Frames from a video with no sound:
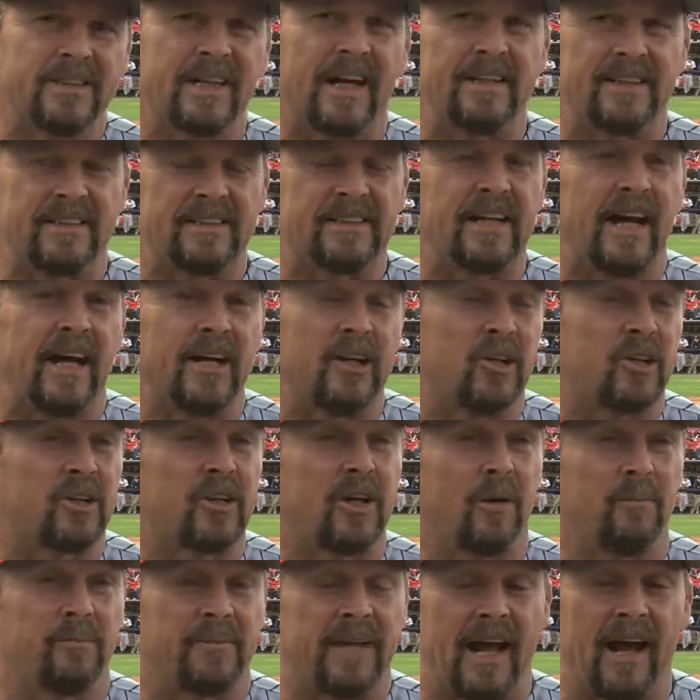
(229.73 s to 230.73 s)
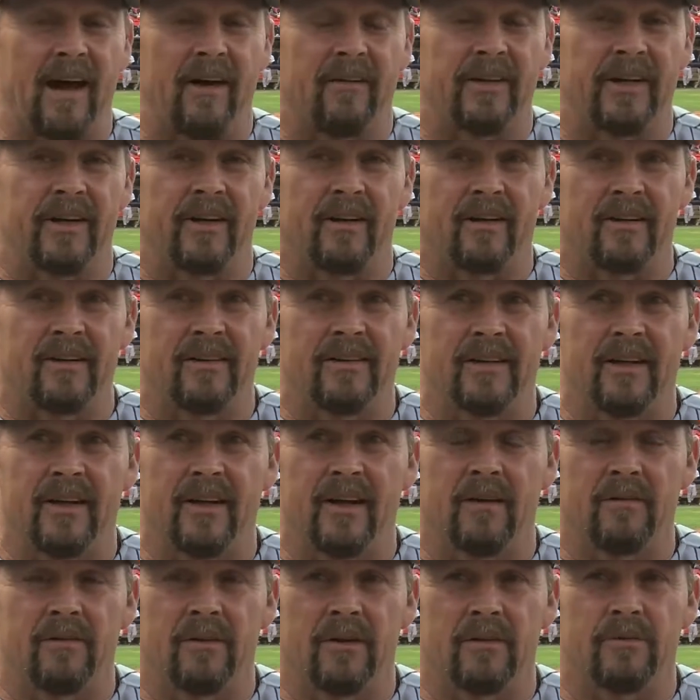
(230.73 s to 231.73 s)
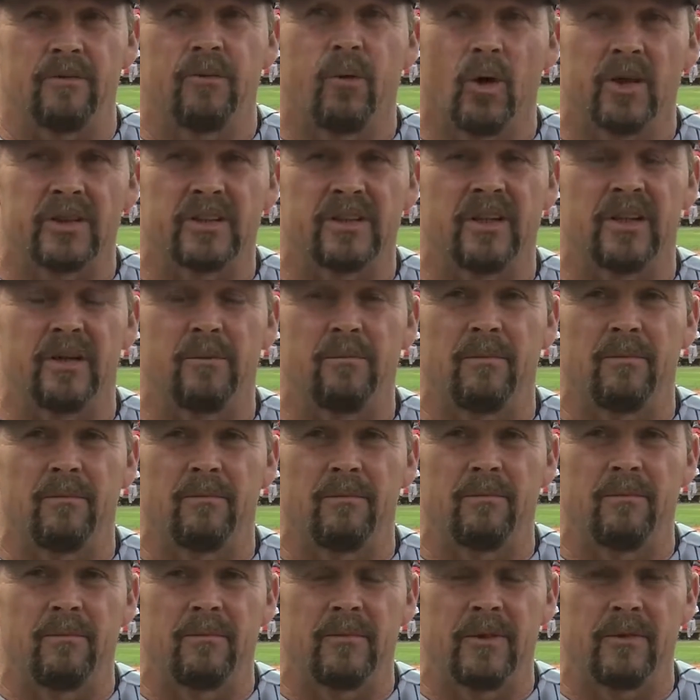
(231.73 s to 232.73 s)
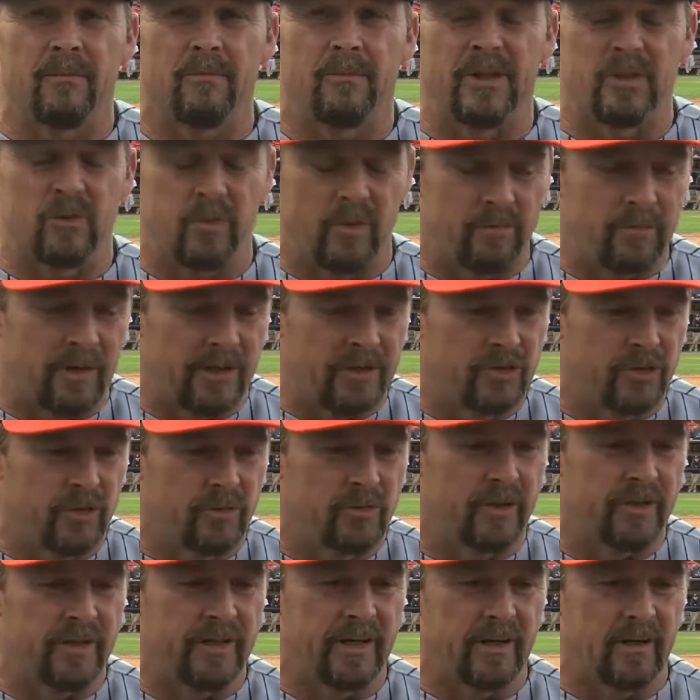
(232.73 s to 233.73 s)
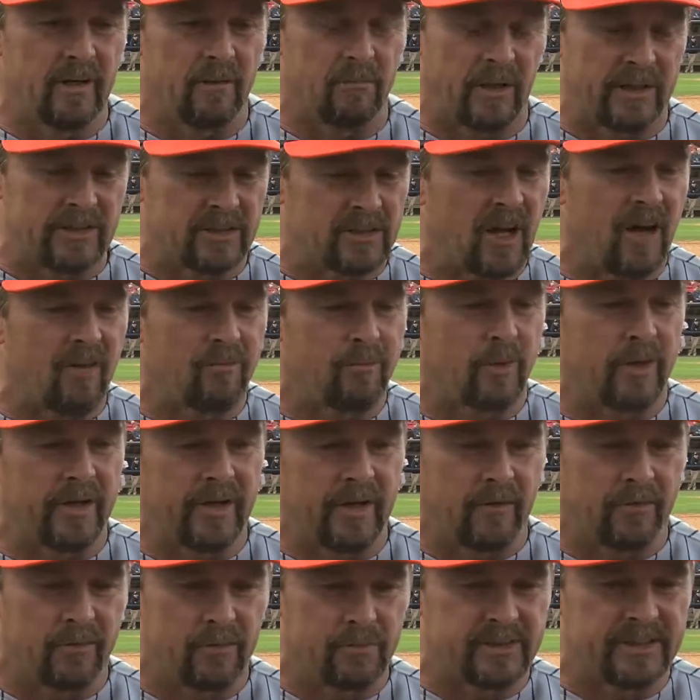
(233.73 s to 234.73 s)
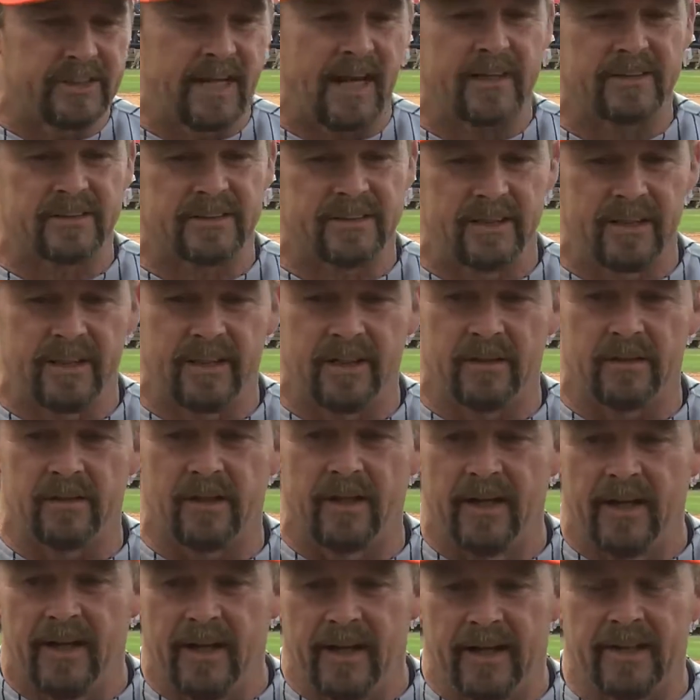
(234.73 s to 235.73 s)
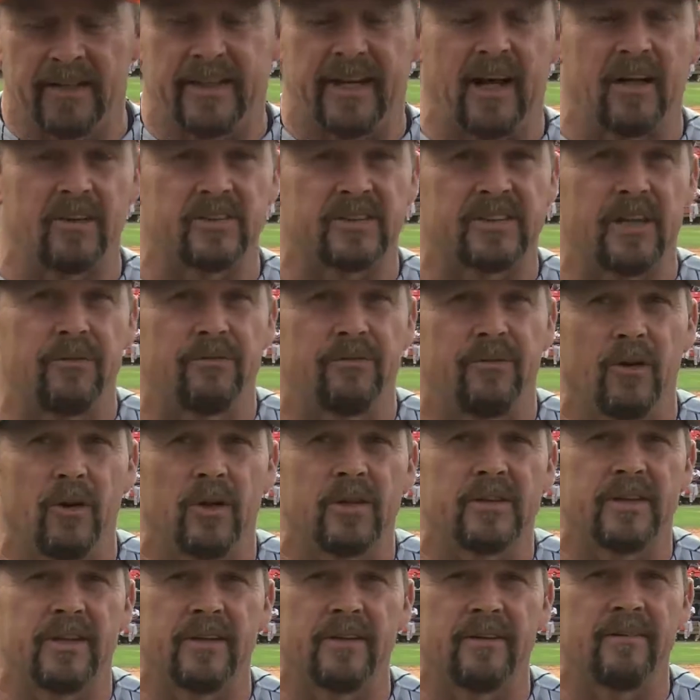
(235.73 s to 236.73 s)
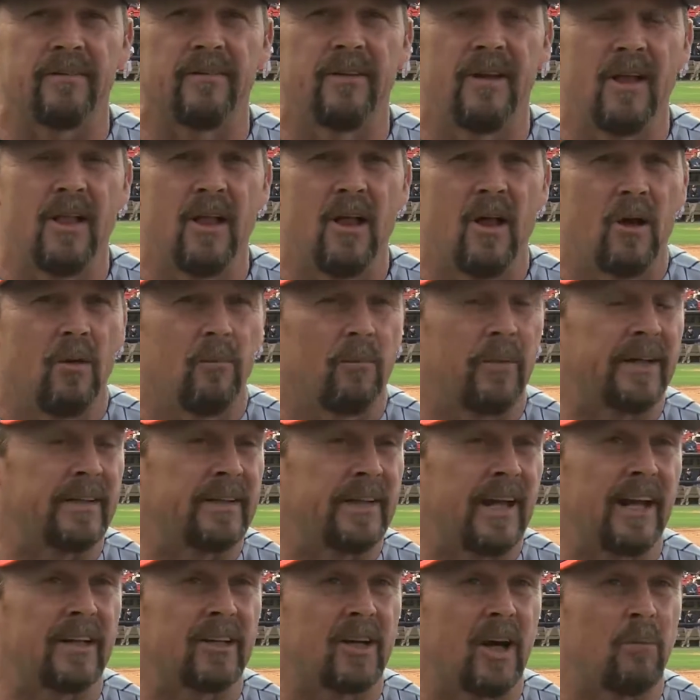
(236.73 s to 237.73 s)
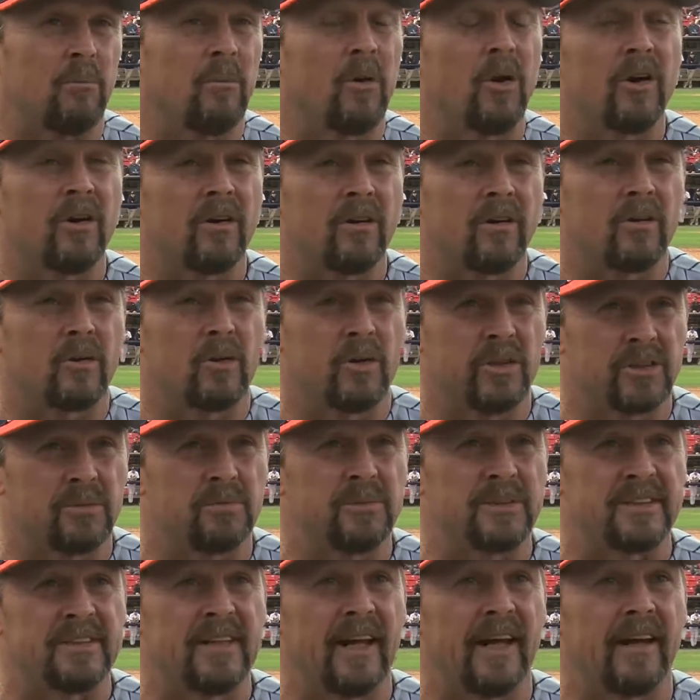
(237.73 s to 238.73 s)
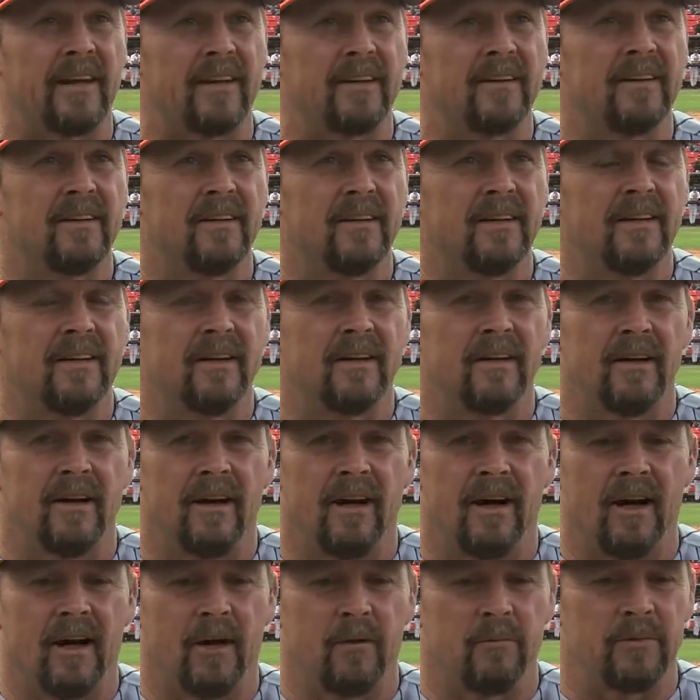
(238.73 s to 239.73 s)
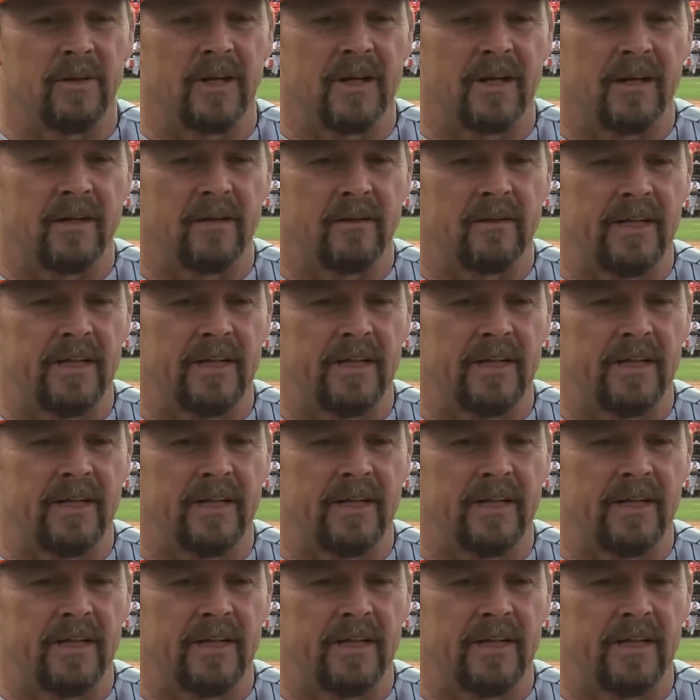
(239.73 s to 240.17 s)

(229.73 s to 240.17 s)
I decided to come down here, unfortunately, between my sophomore year from Sac City and Cal State Fullerton, my dad got murdered on Christmas Day. And